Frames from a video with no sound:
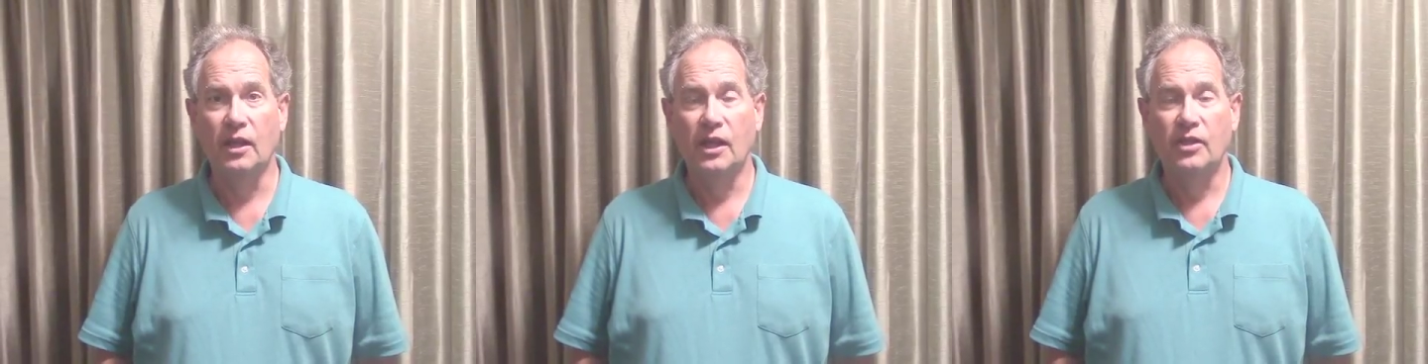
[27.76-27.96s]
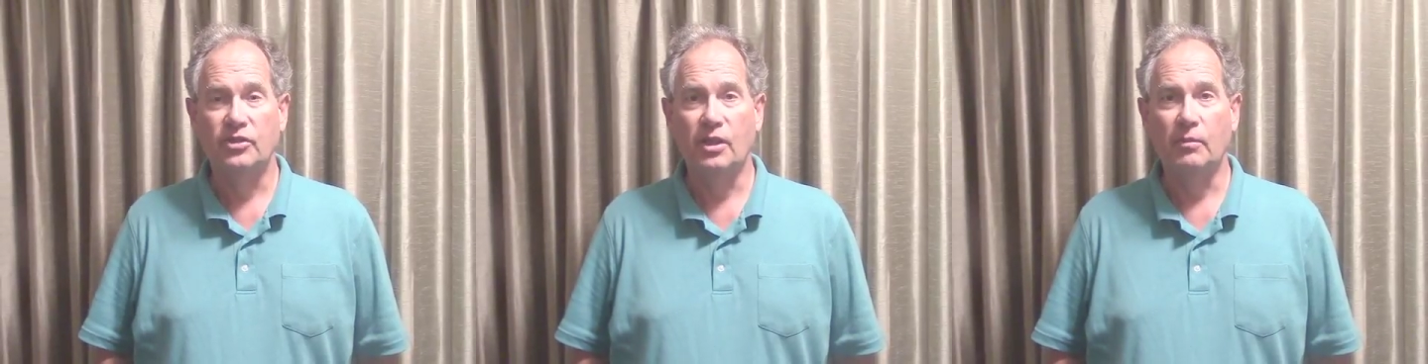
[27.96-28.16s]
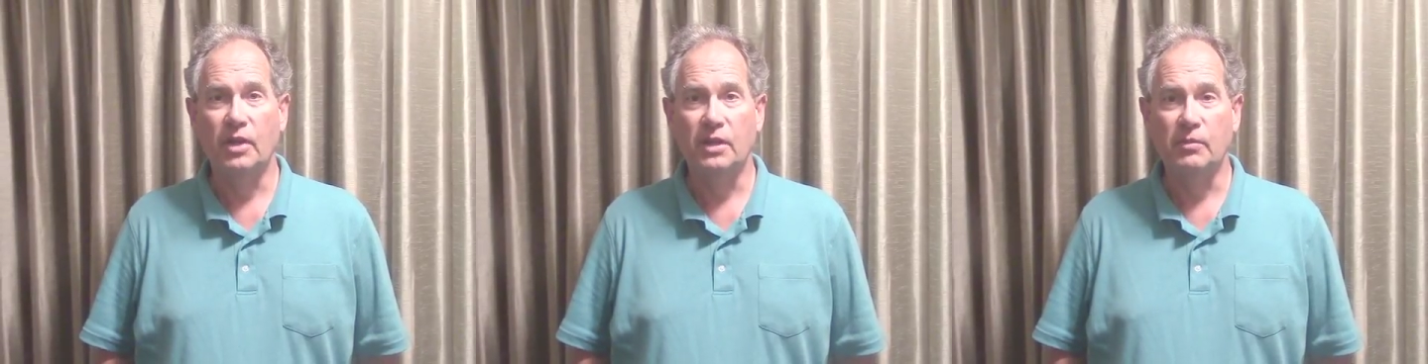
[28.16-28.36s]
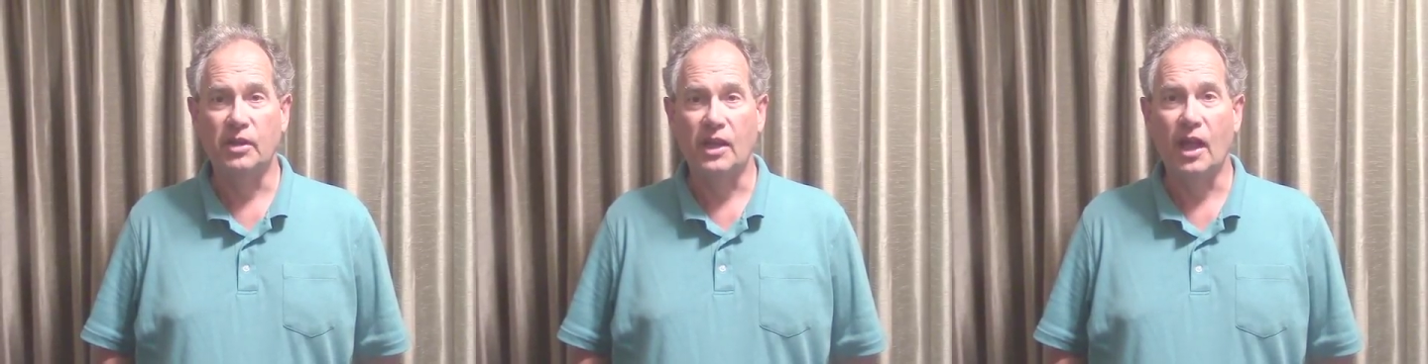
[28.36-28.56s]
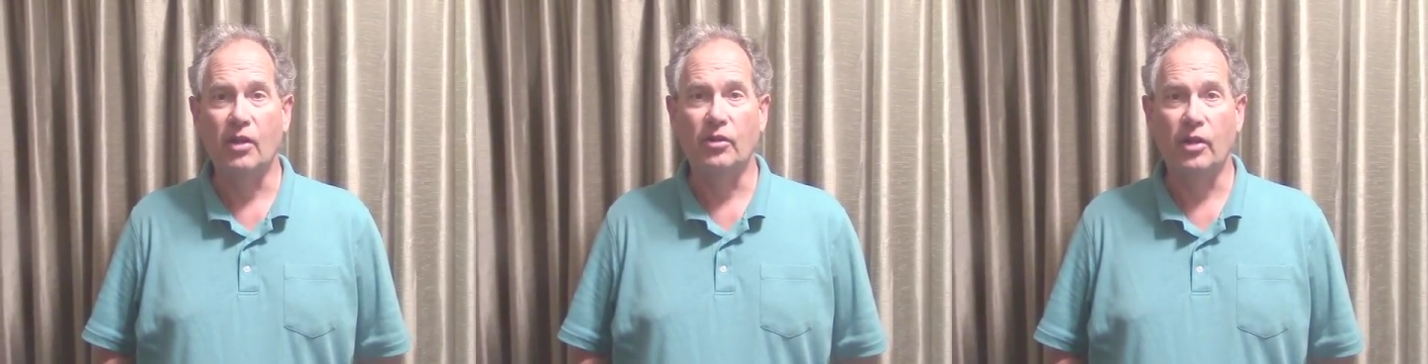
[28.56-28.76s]
somebody to
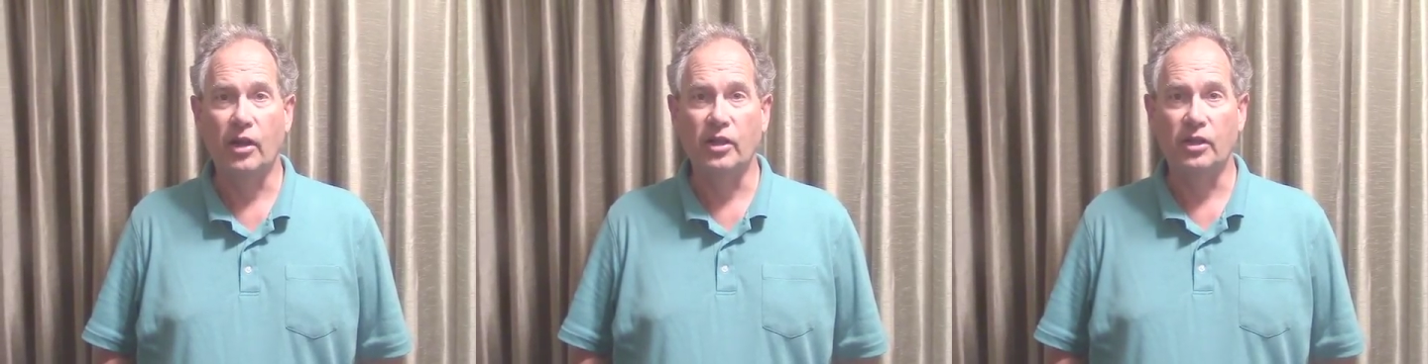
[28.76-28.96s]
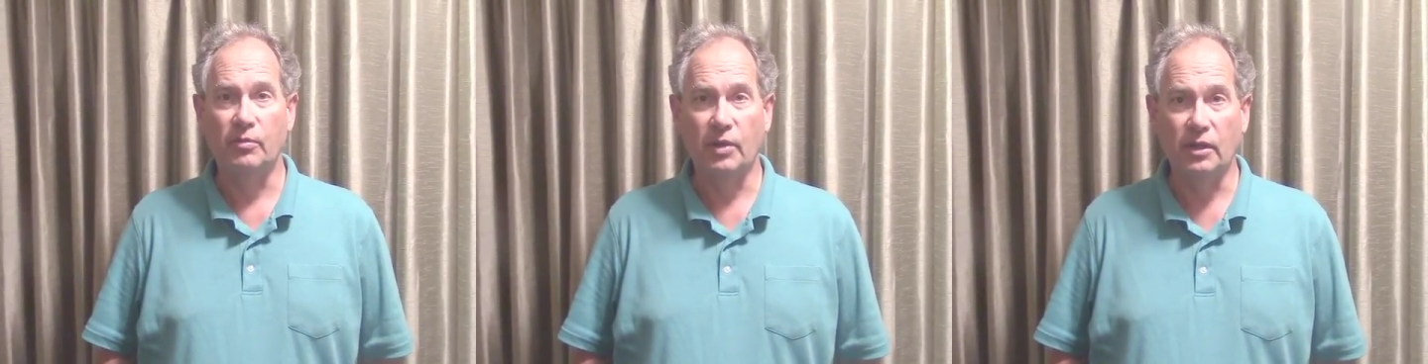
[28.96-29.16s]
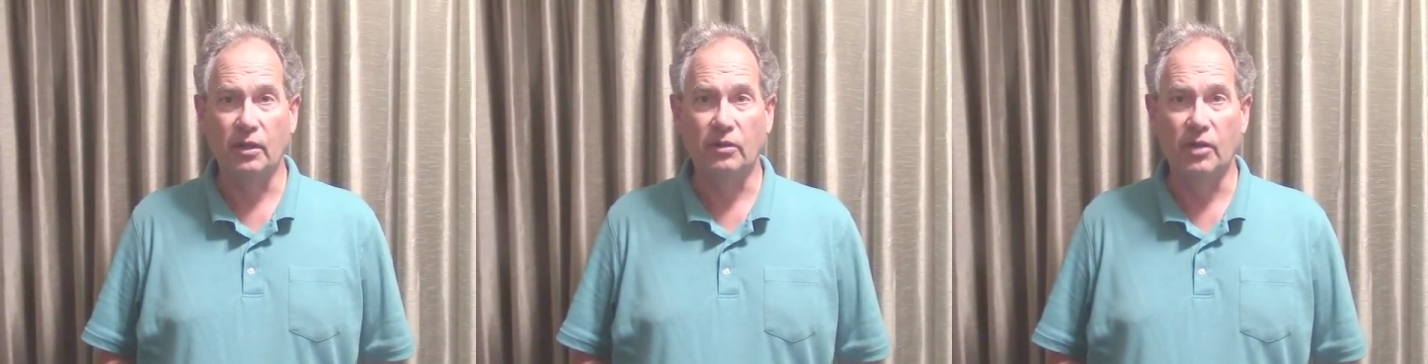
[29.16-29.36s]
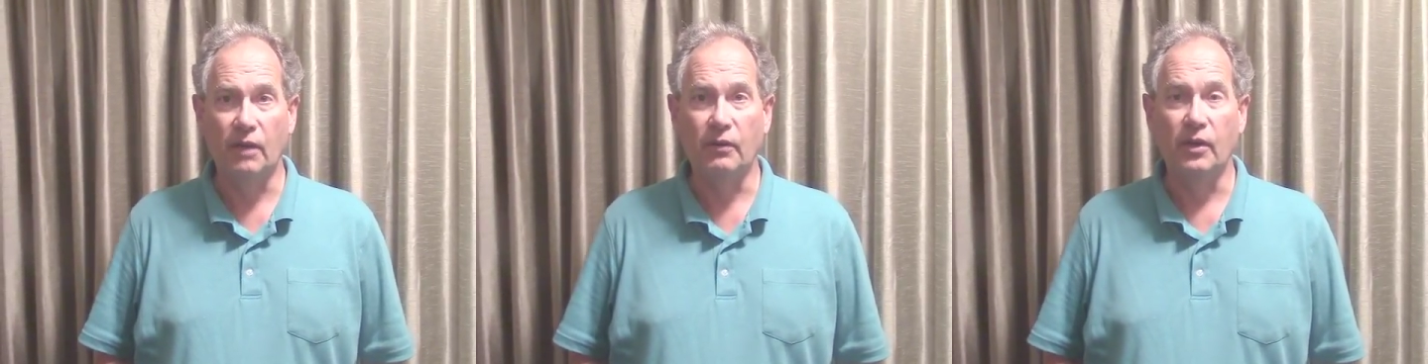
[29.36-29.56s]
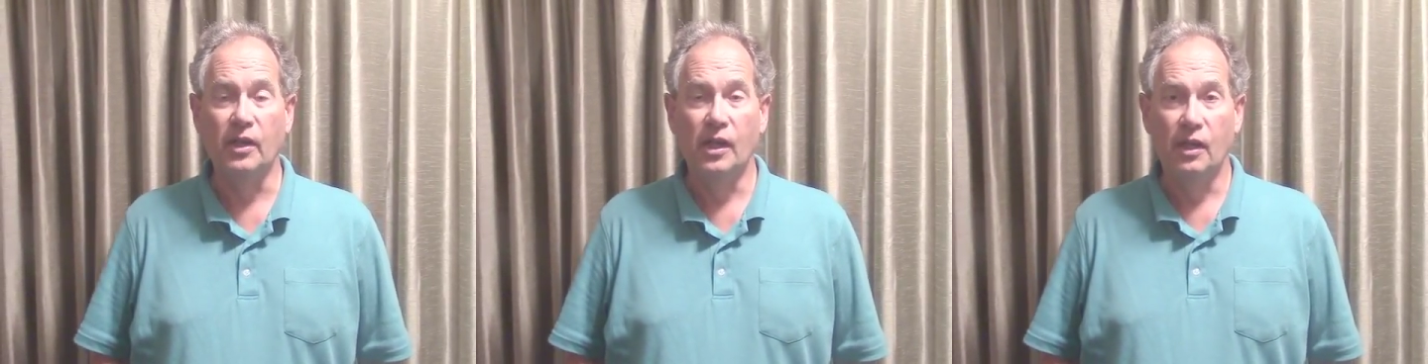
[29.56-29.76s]
be counted on at the big league
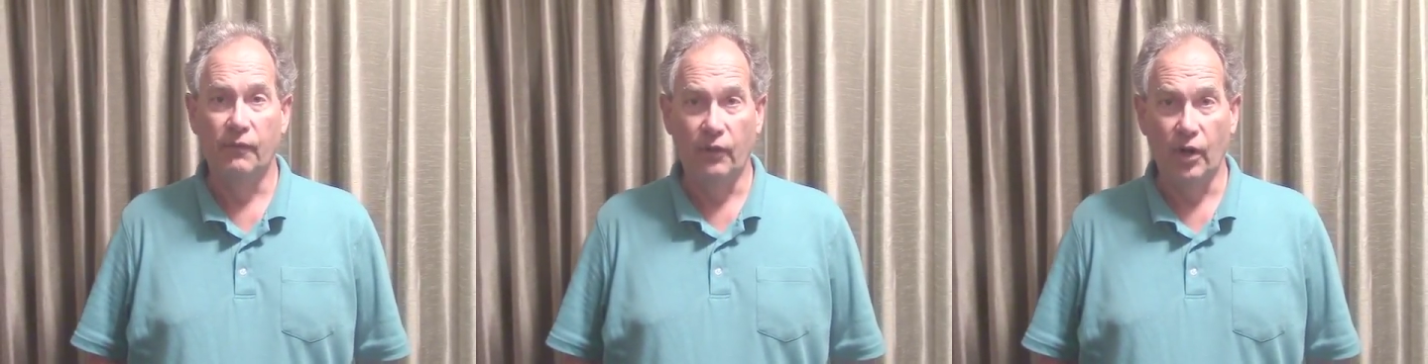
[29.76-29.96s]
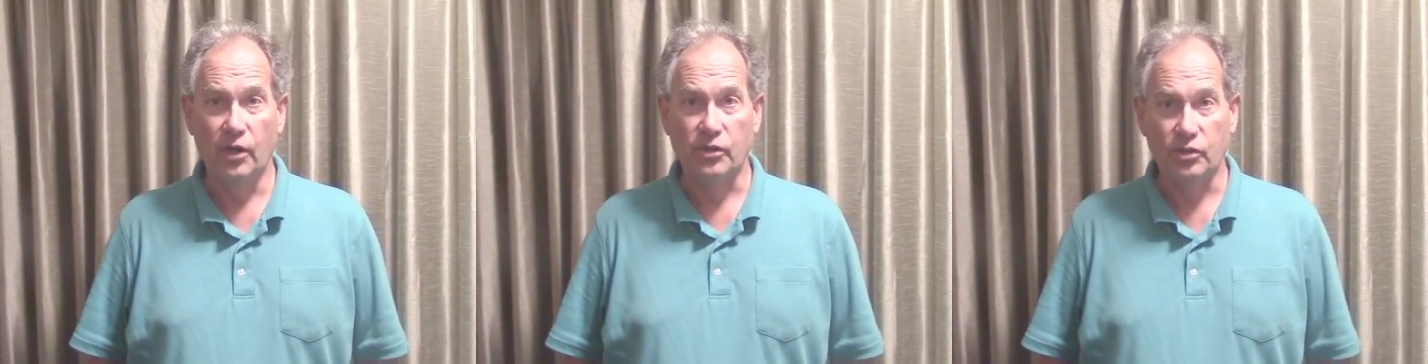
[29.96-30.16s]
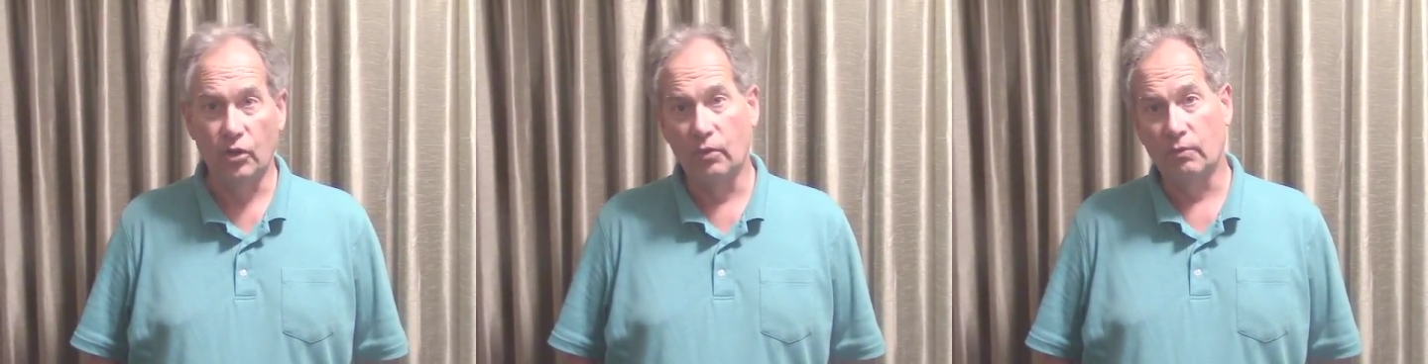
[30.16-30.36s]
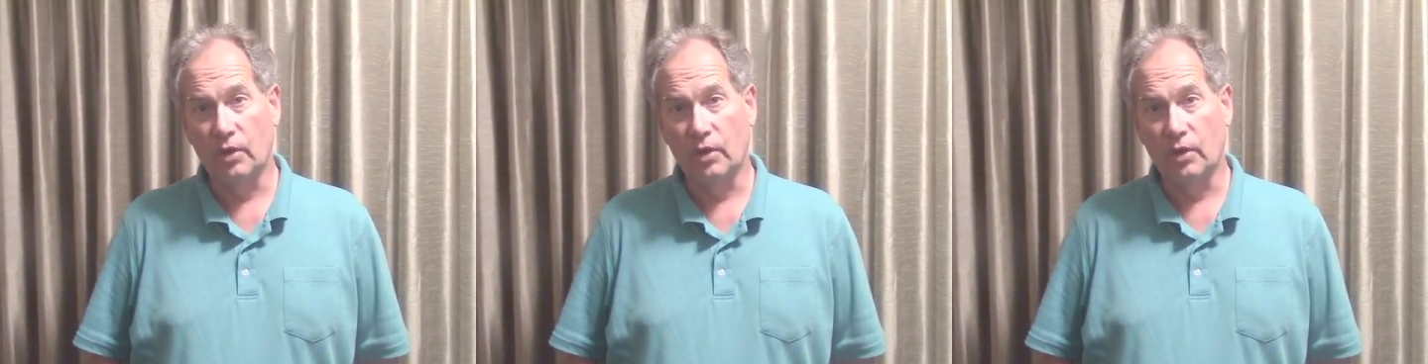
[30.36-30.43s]
level very soon,